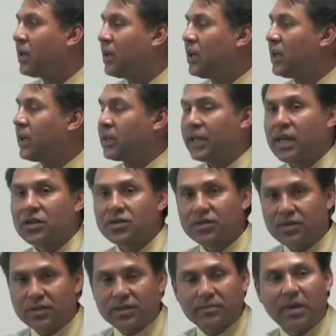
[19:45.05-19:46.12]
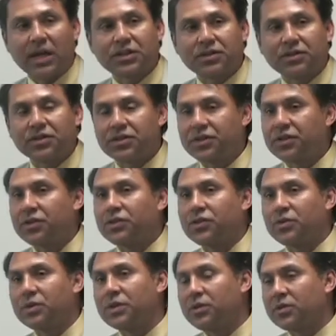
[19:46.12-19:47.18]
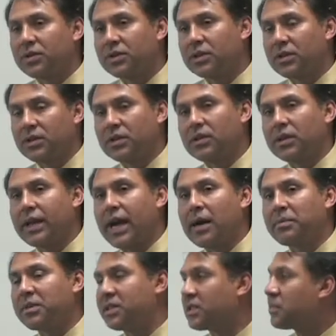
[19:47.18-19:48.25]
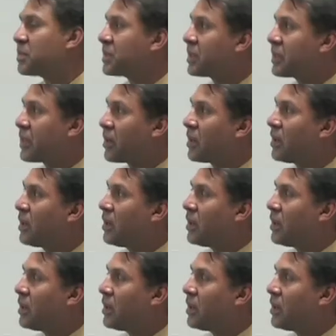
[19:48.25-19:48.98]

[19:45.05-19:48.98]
Uh, and the council took some action this year to reduce the, the gap, the subsidy there.